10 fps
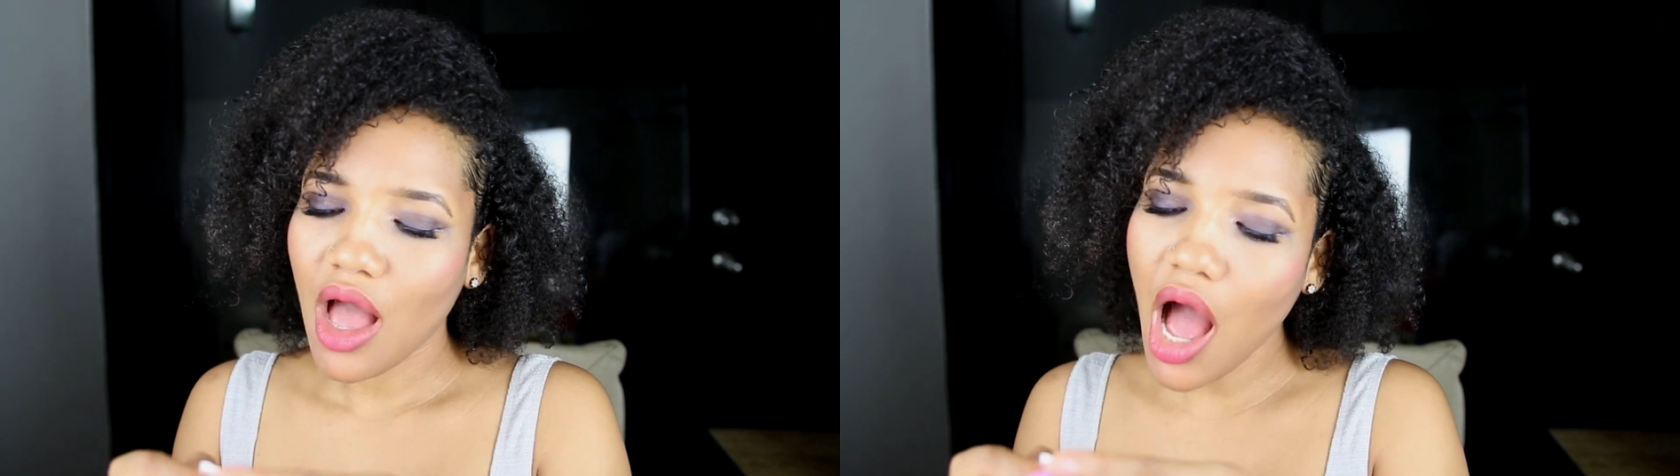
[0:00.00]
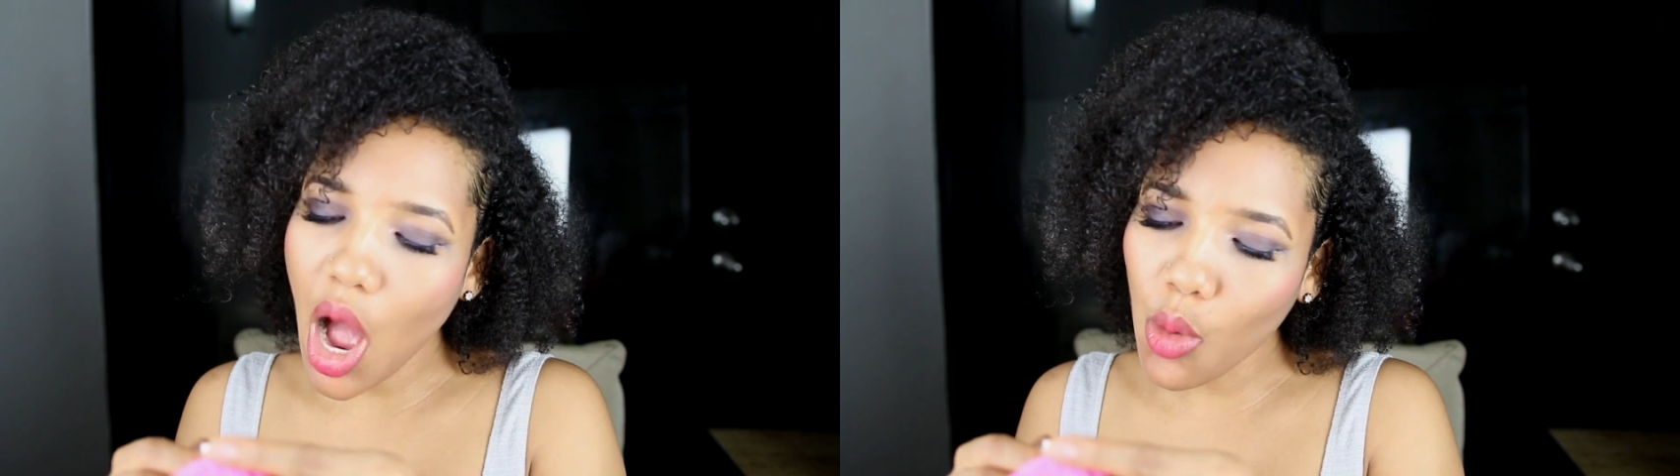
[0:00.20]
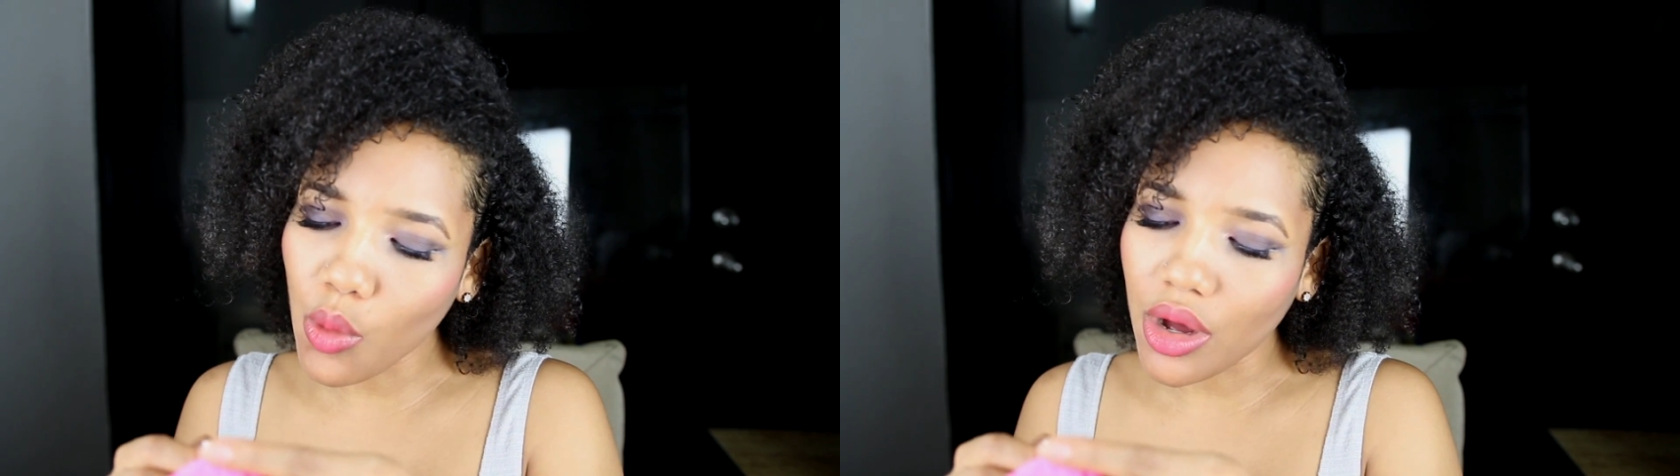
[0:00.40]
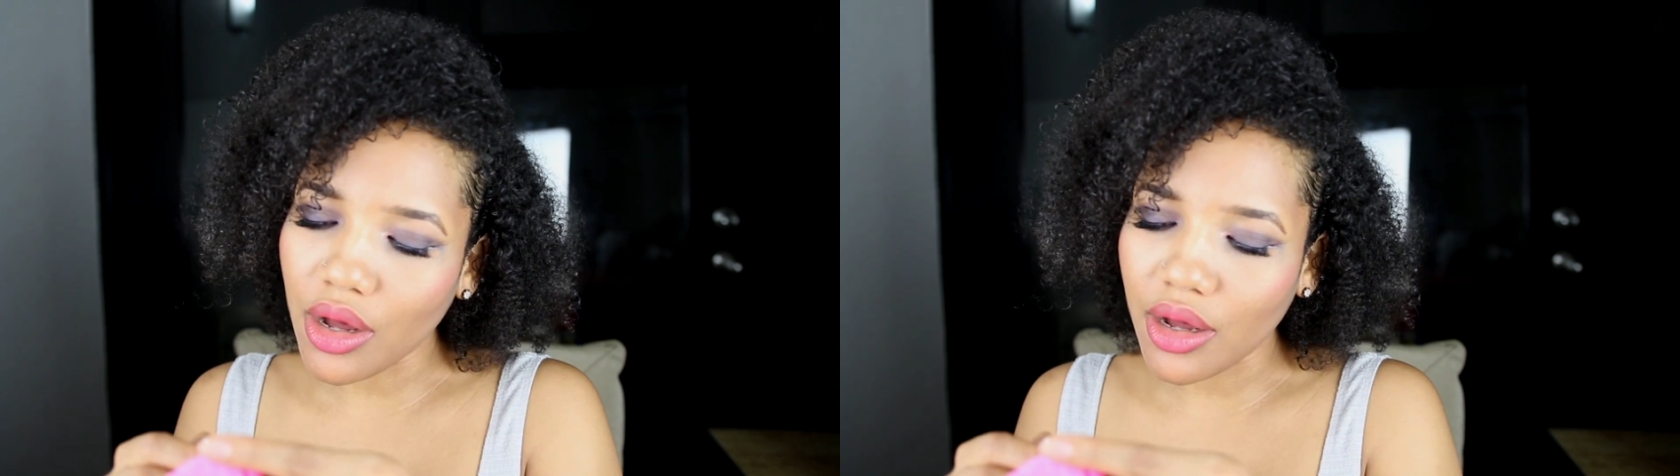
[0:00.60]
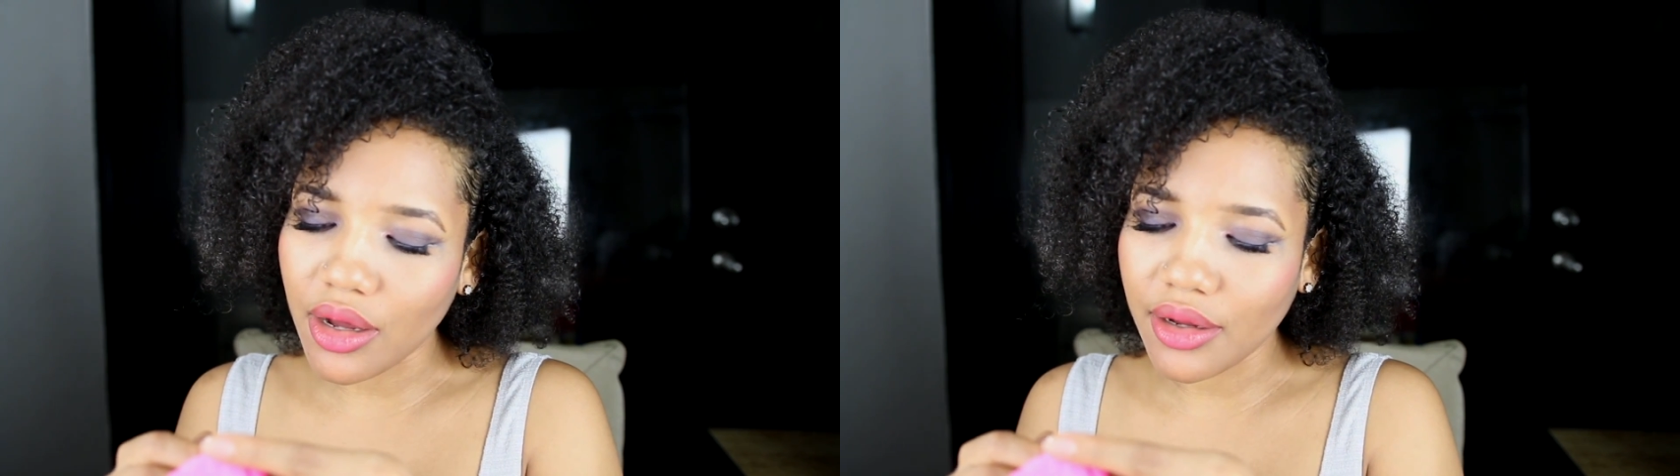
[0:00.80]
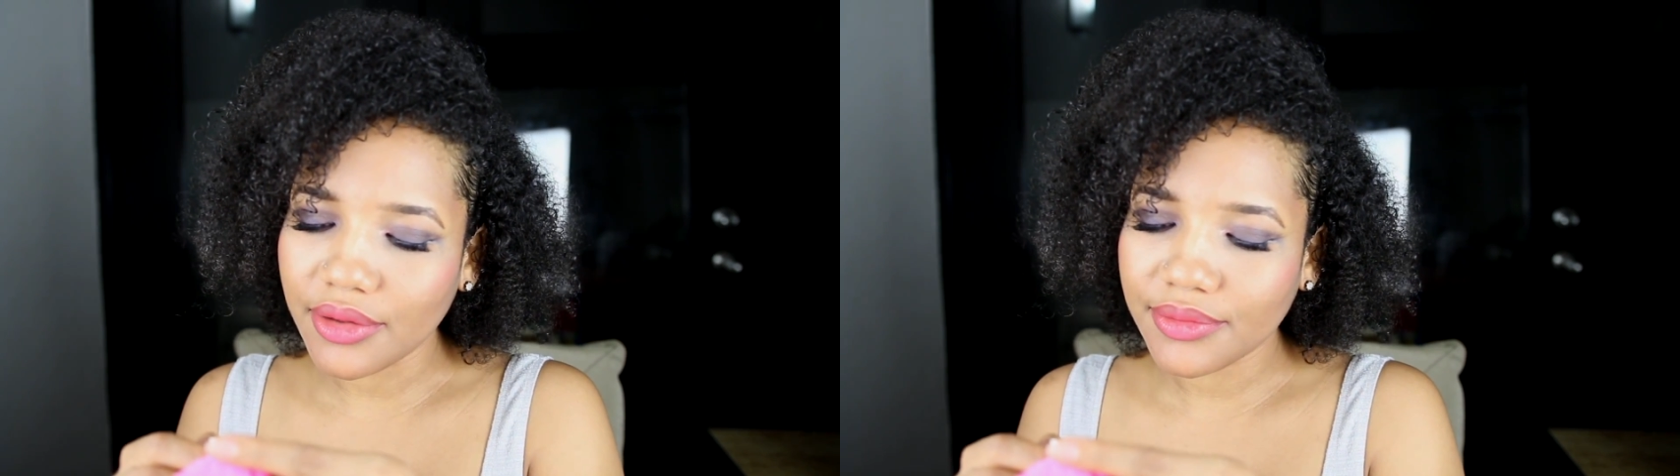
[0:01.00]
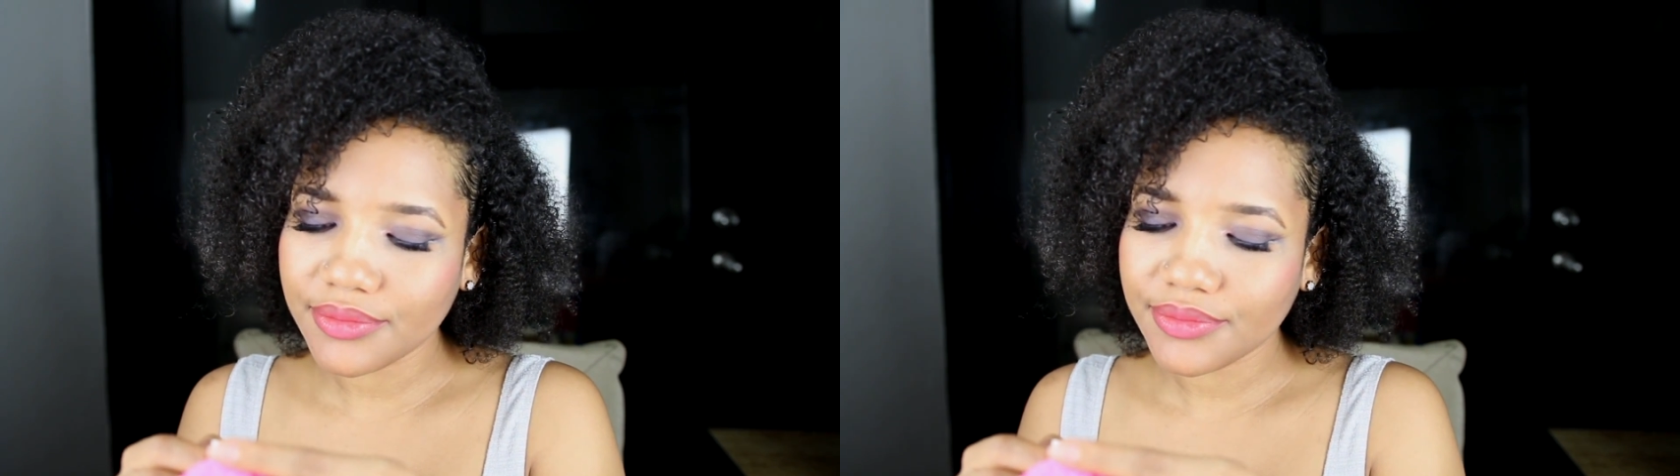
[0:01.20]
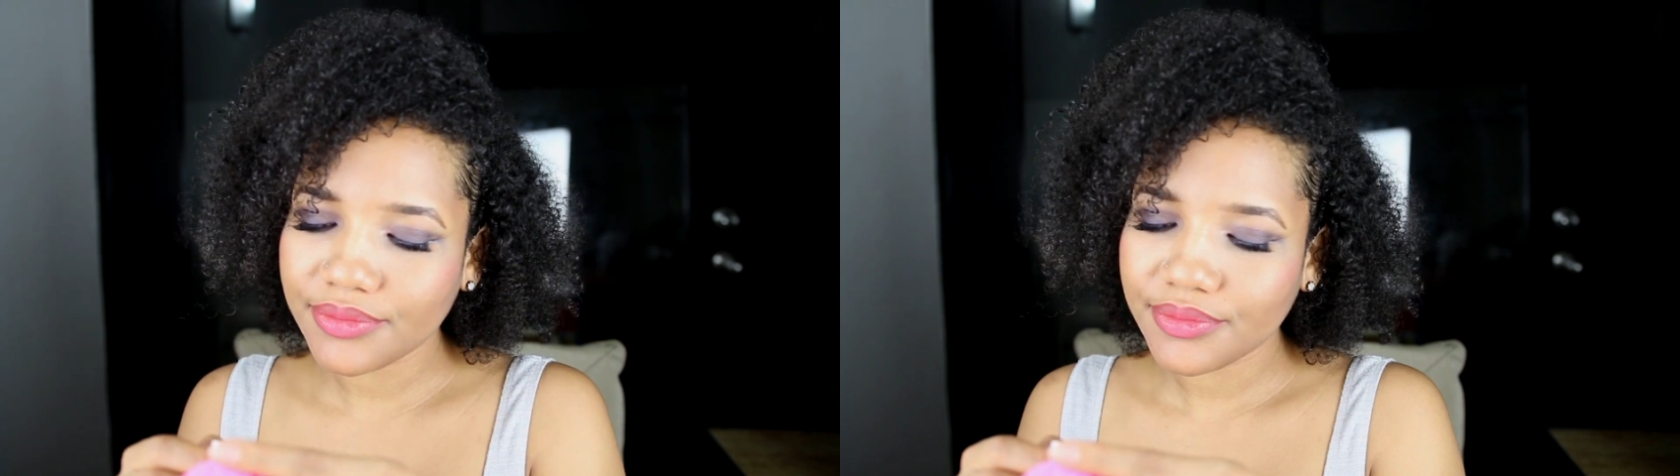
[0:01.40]
How?
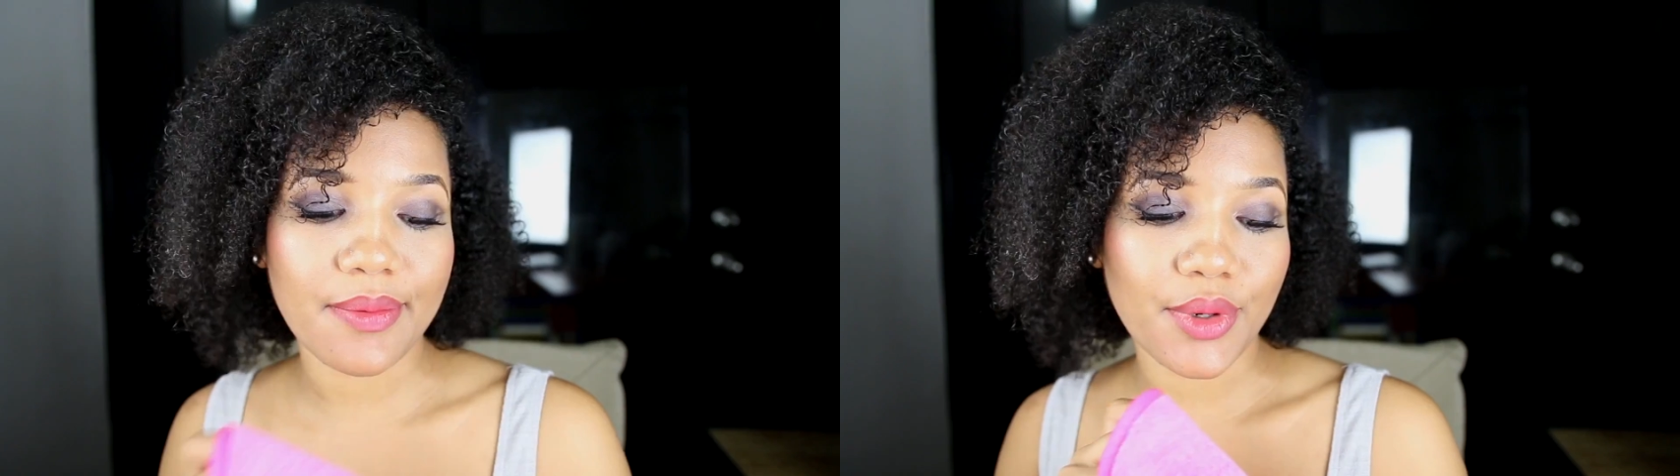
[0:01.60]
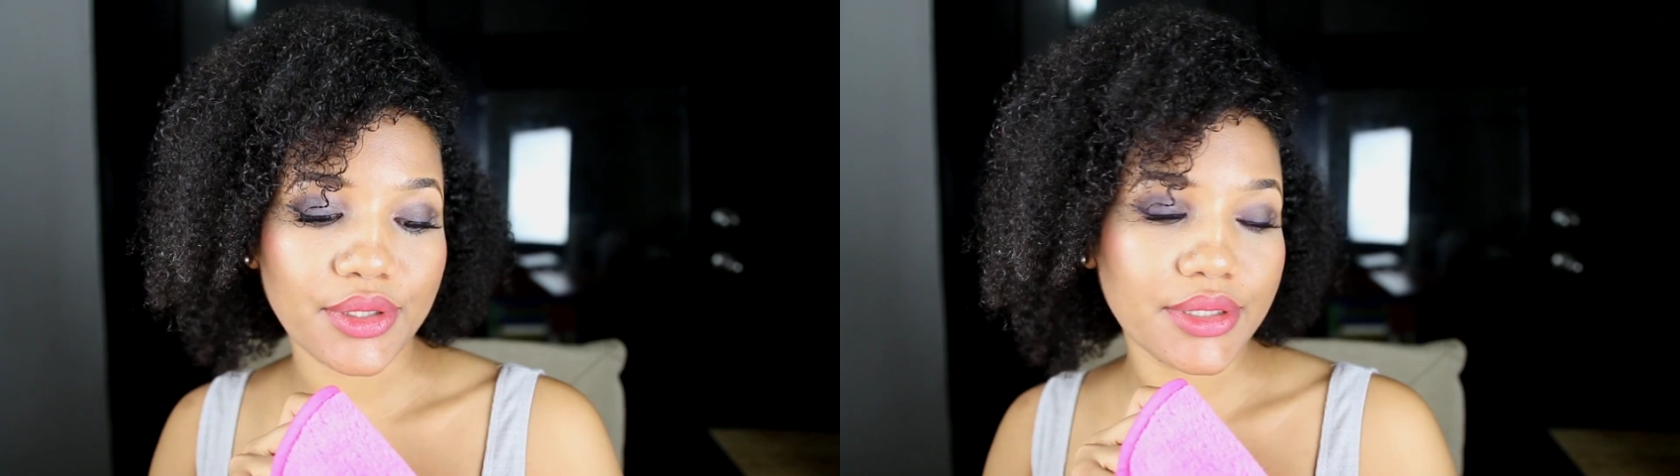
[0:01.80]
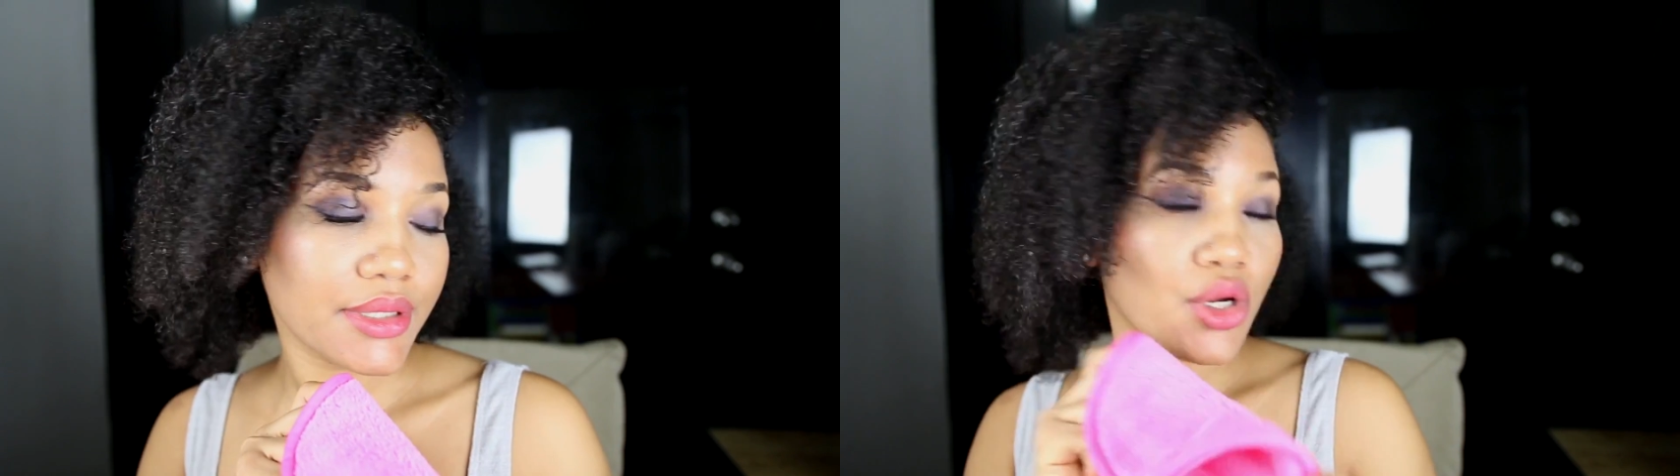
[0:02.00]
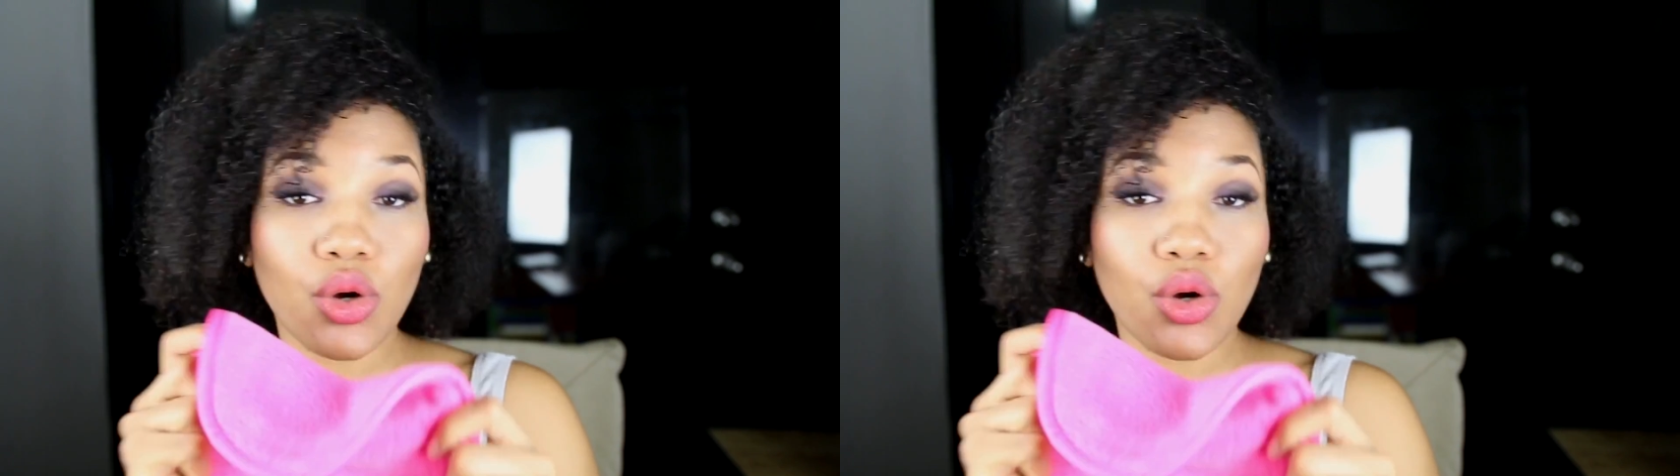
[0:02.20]
I'm gonna